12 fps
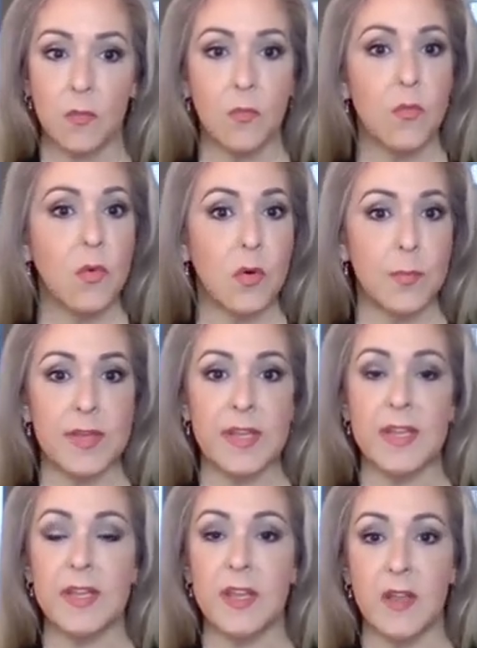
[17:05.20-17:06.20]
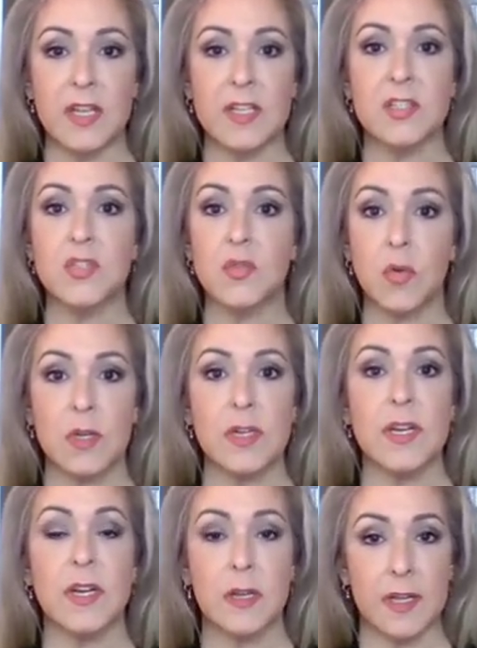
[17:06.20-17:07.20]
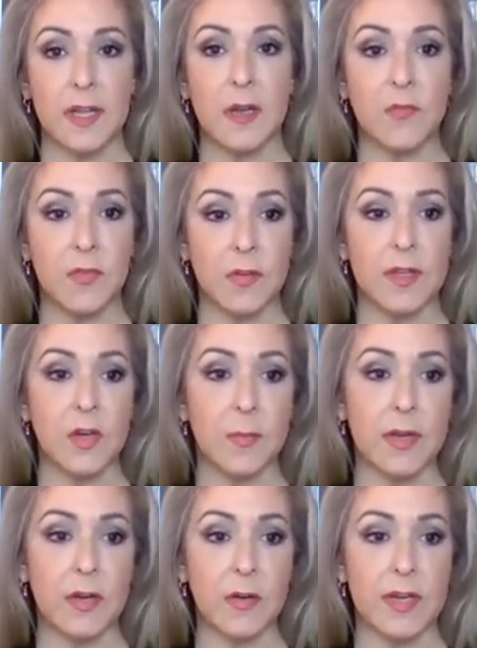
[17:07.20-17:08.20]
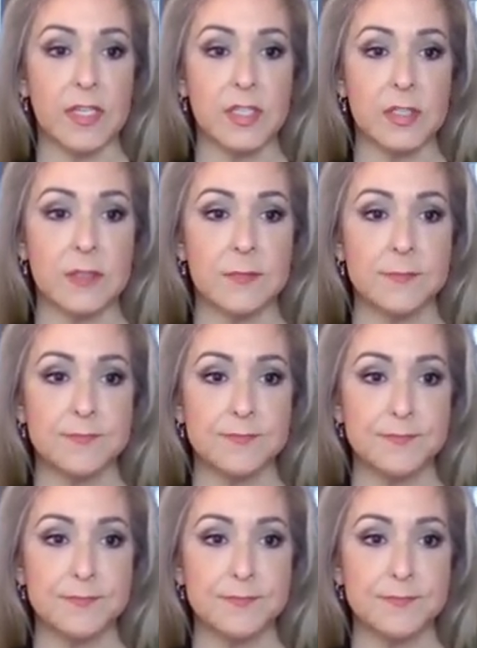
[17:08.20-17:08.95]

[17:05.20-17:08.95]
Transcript: will be extraordinarily helpful in your migration.